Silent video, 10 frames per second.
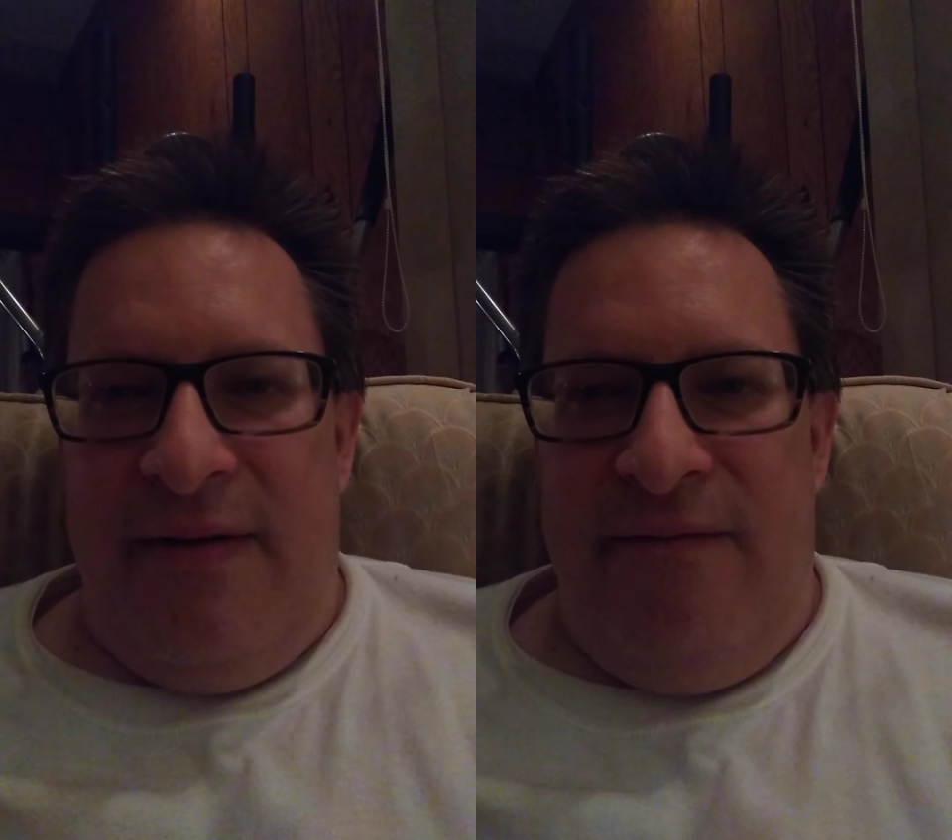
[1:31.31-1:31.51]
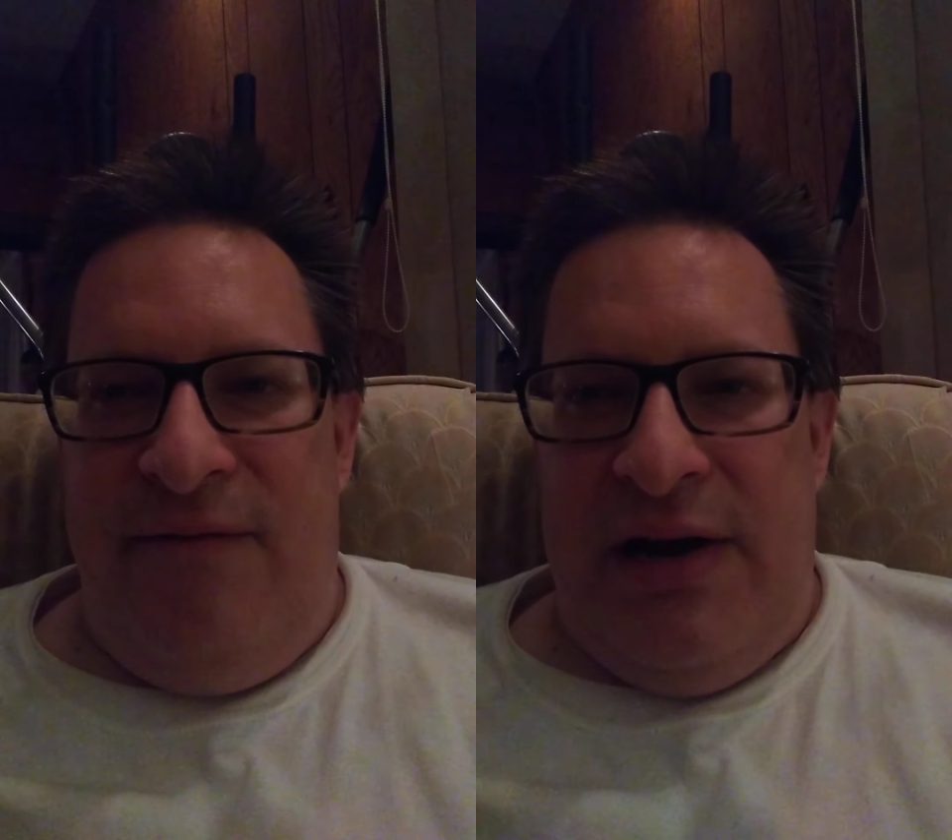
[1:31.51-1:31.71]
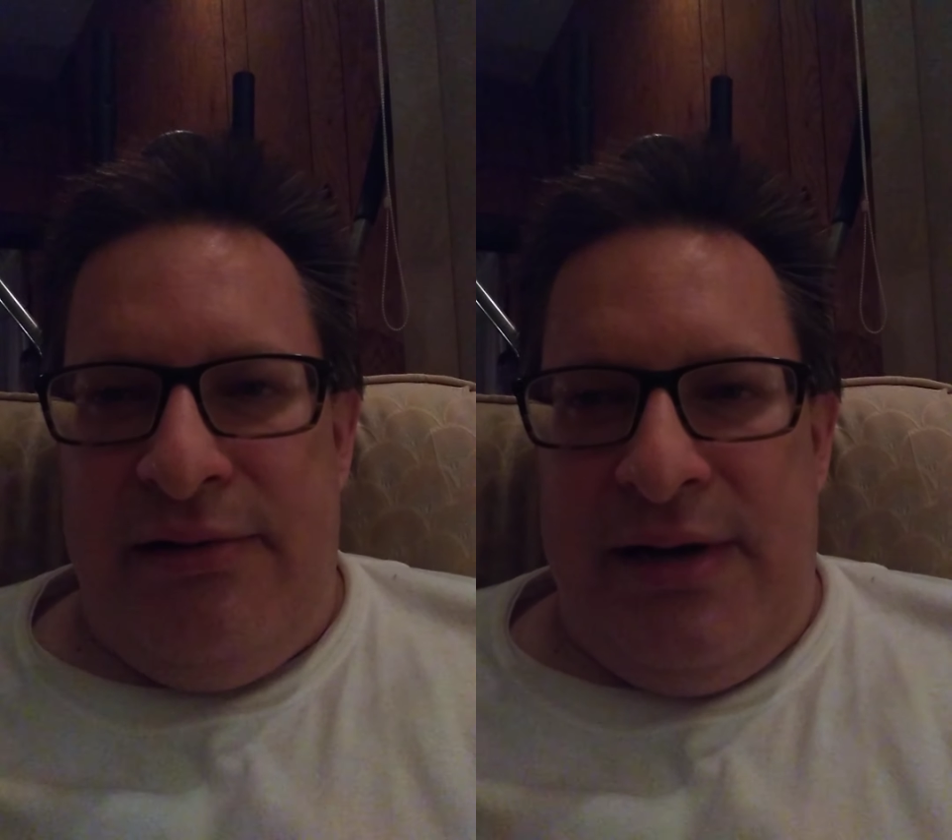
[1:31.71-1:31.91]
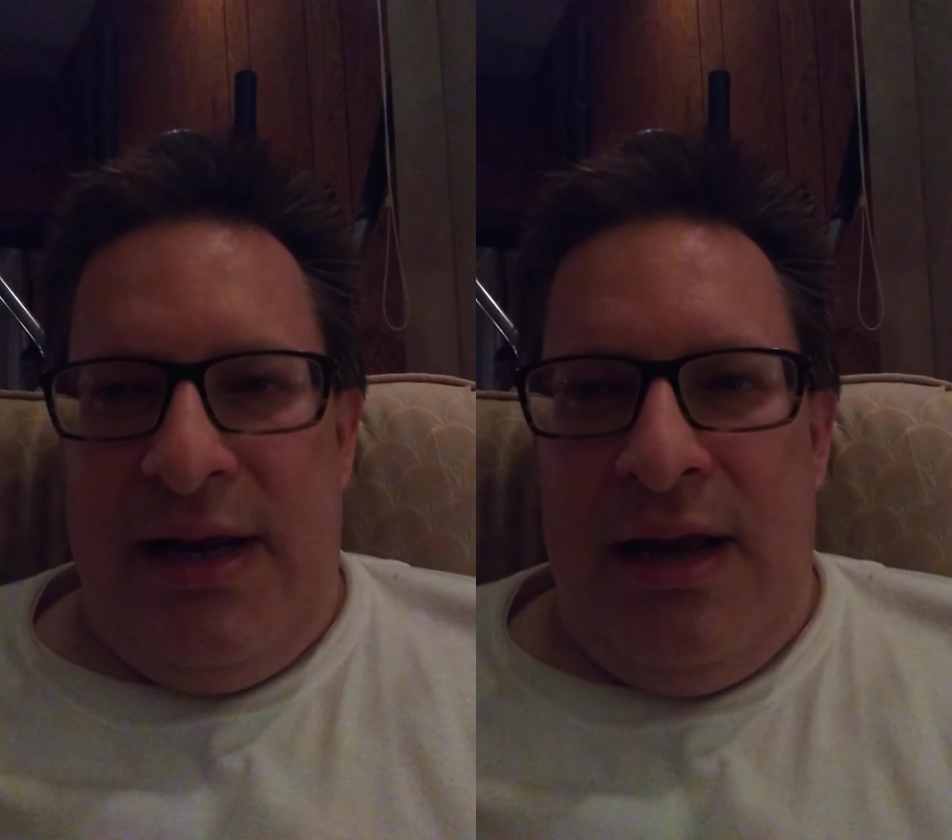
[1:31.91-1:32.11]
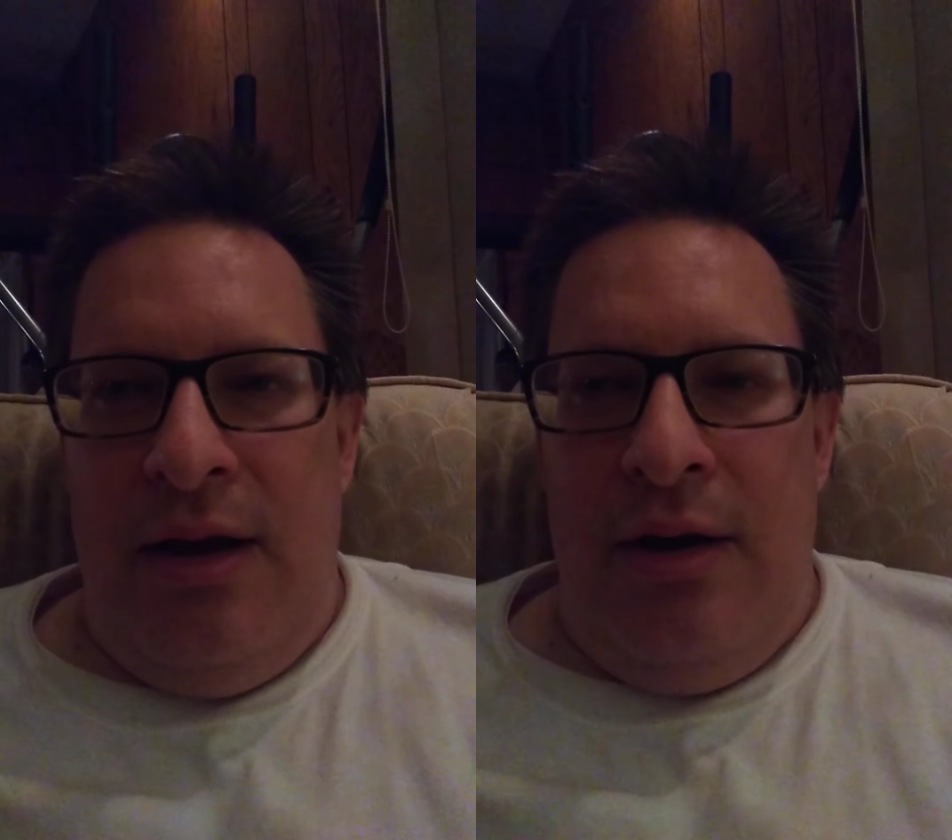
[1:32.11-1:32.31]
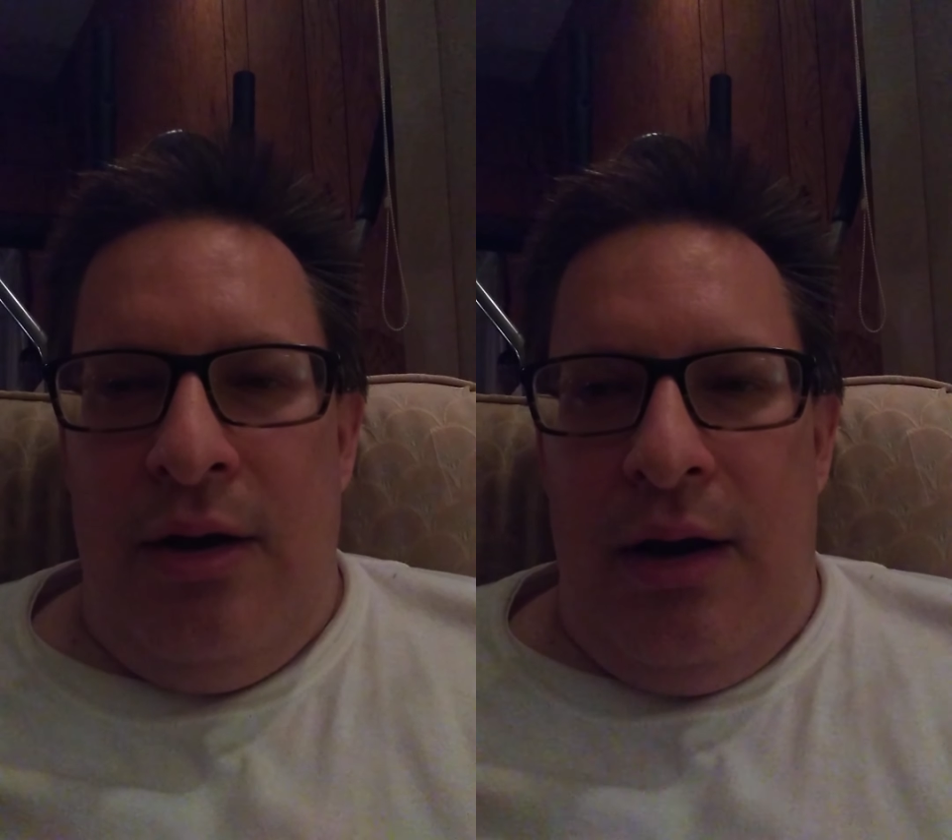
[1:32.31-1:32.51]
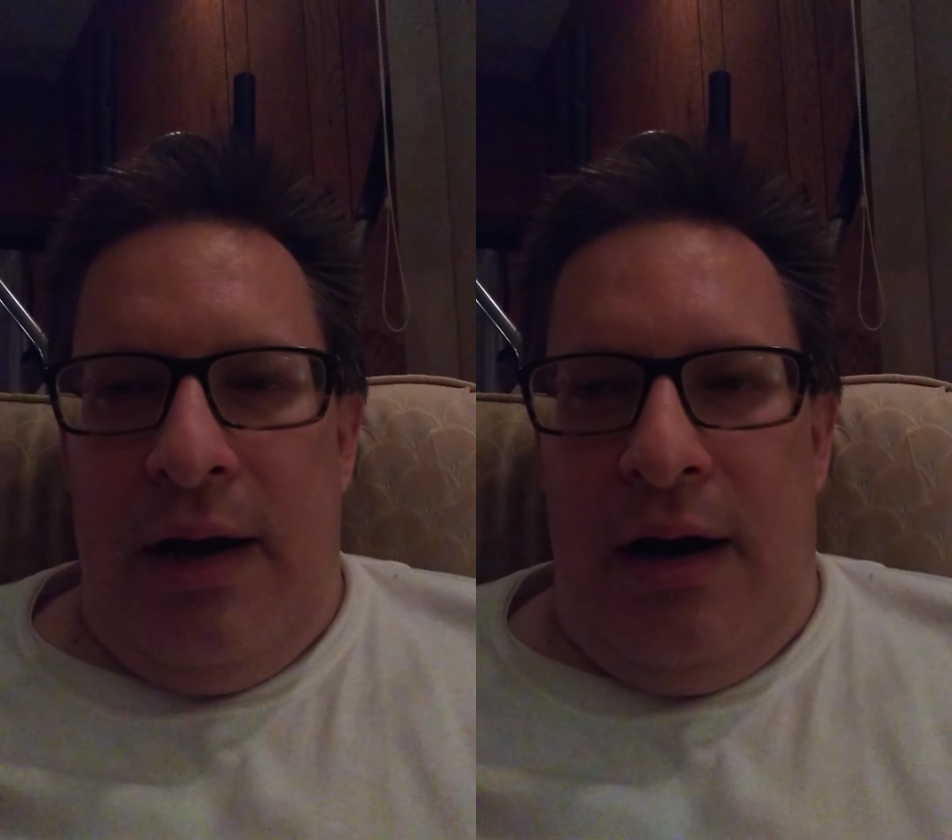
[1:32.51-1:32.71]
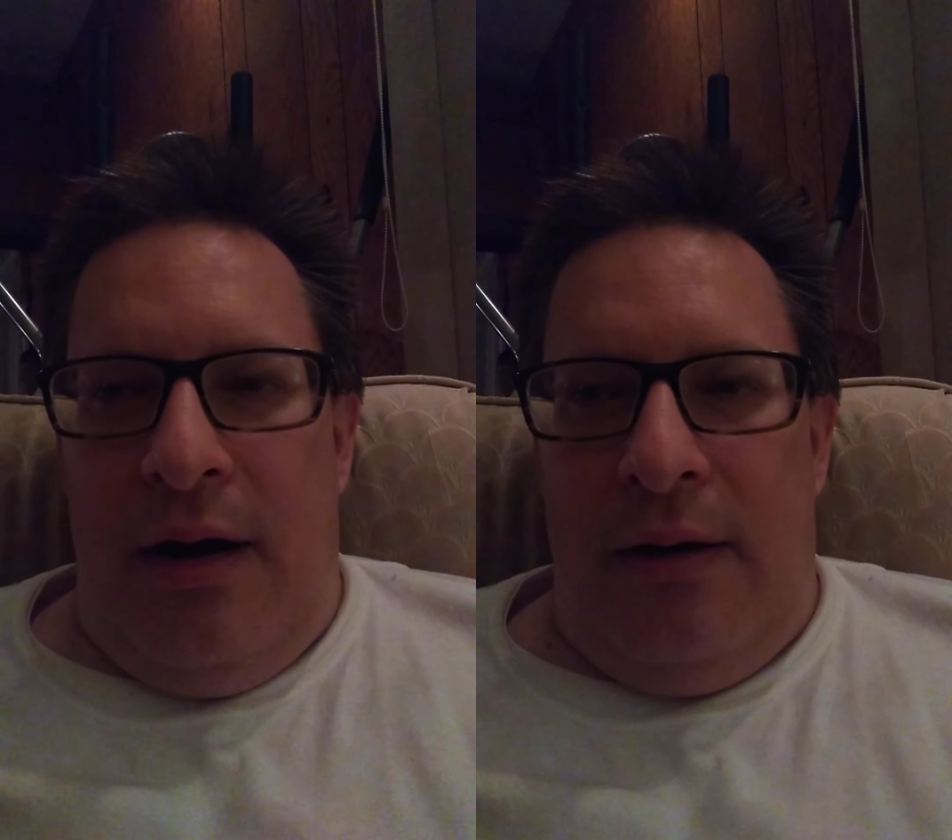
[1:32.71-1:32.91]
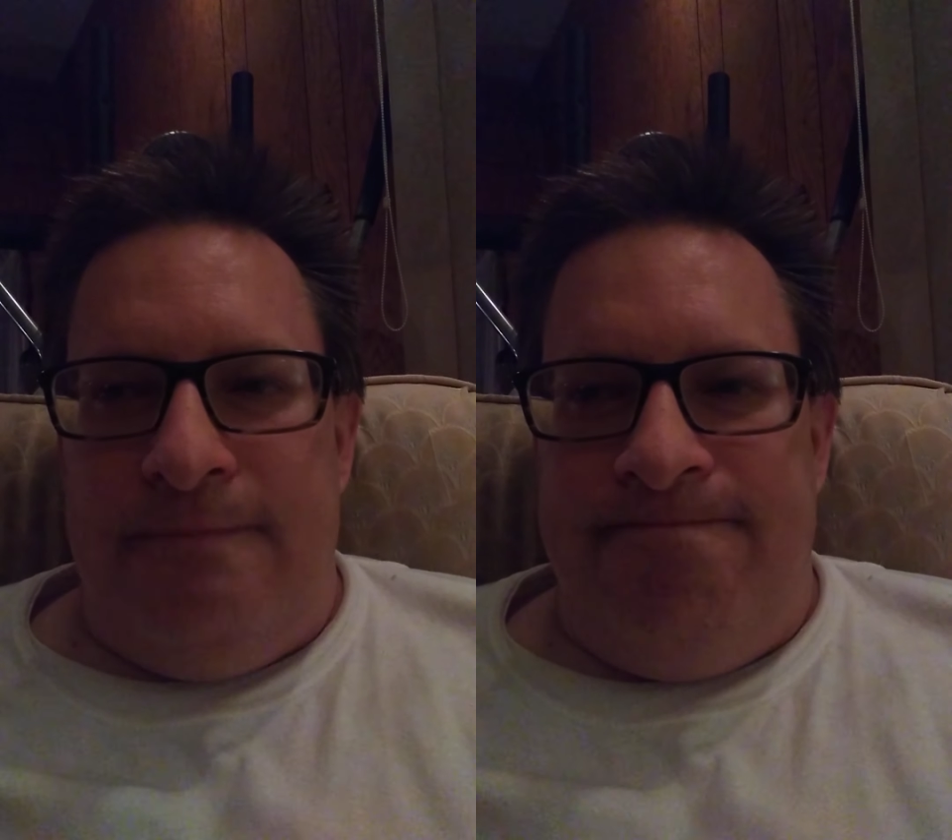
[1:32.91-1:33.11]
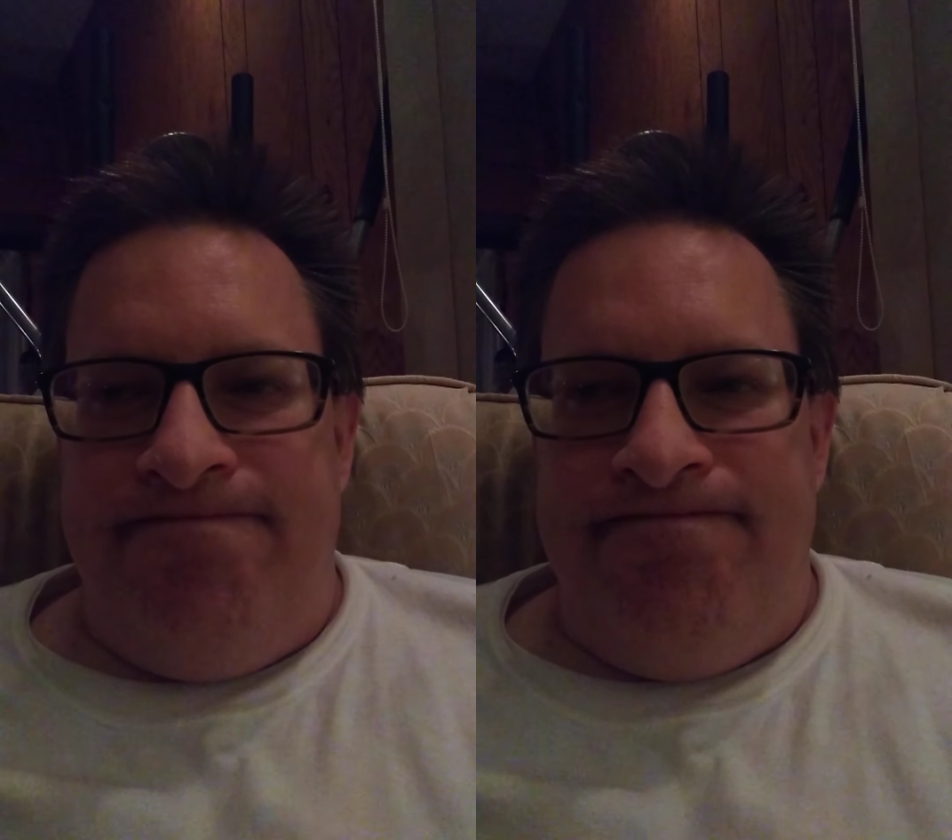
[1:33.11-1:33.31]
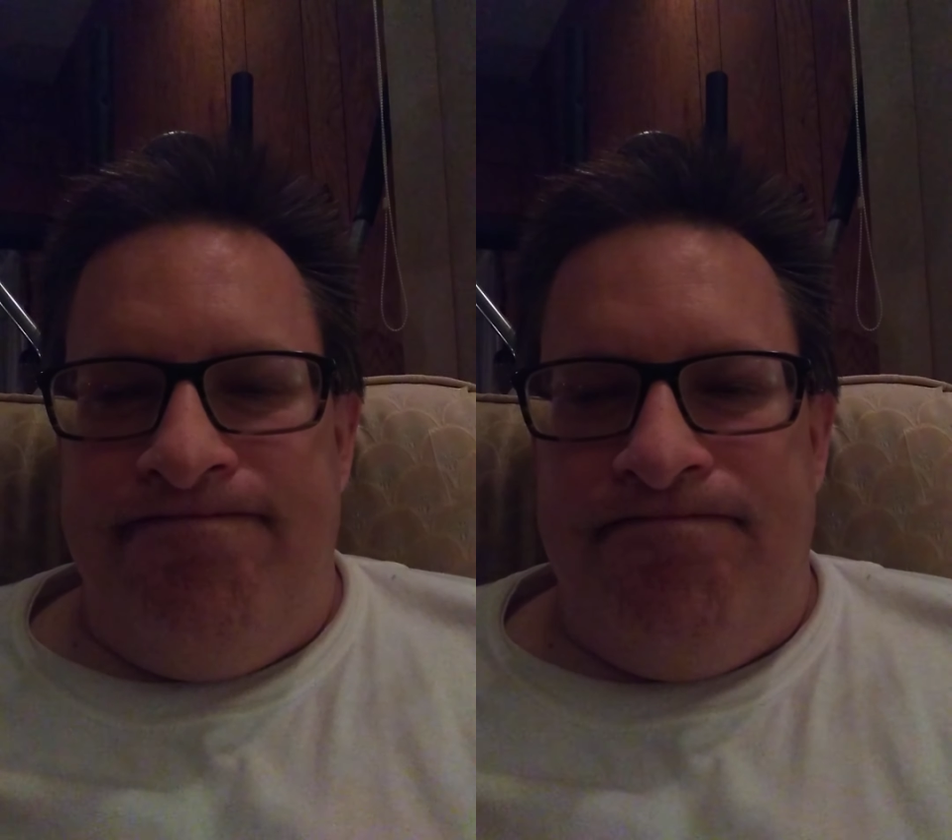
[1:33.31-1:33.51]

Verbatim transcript: very um,